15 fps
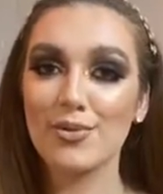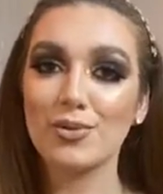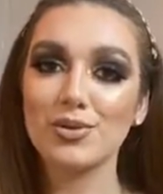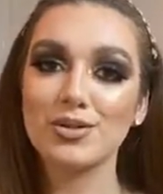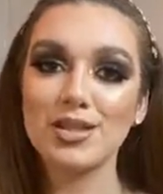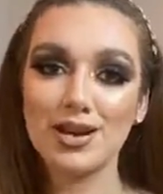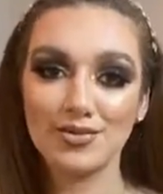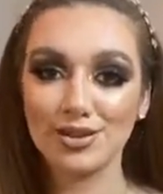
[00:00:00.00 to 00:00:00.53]
will
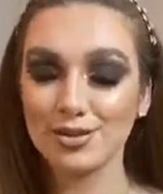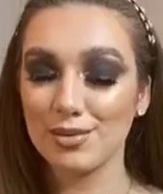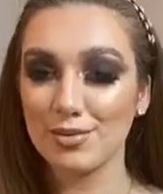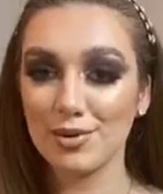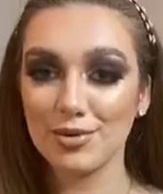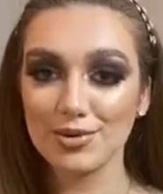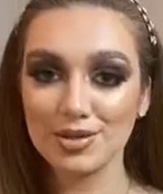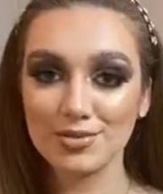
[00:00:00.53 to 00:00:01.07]
definitely be
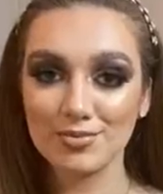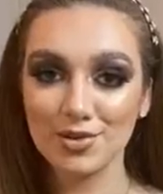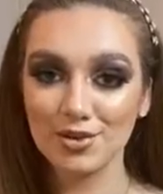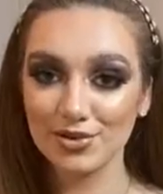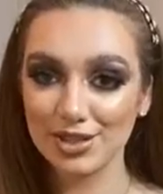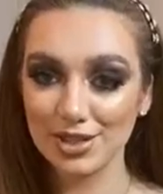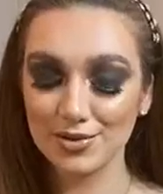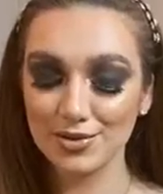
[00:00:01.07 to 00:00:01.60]
posting more
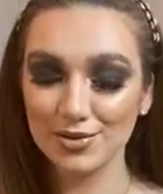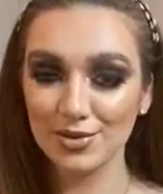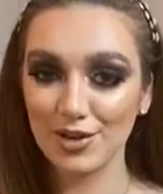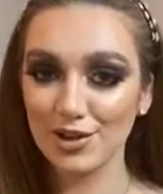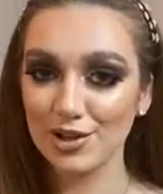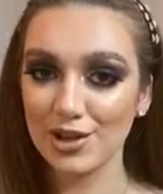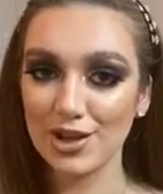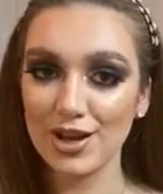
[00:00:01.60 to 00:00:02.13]
videos for
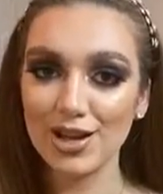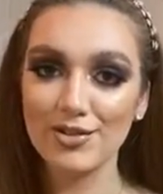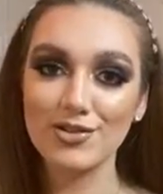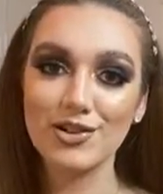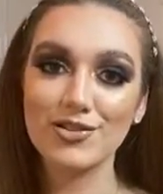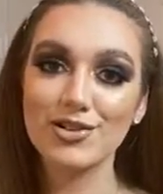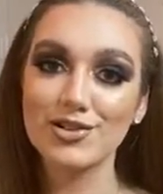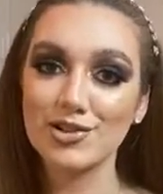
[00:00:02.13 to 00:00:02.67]
you if
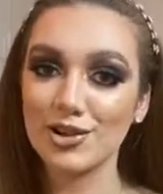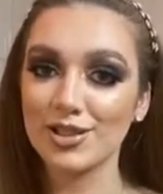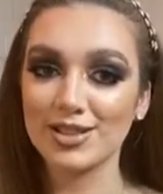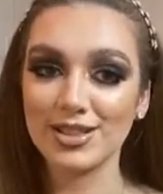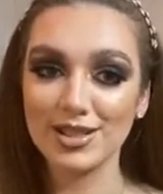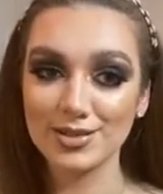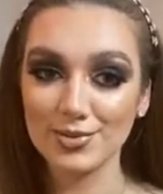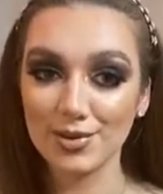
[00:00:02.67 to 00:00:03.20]
you're enjoying
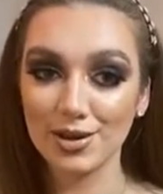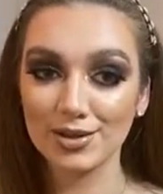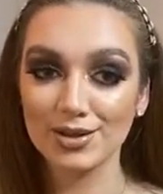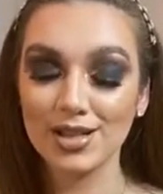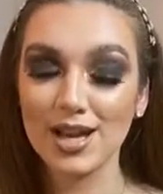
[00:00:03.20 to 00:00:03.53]
this one,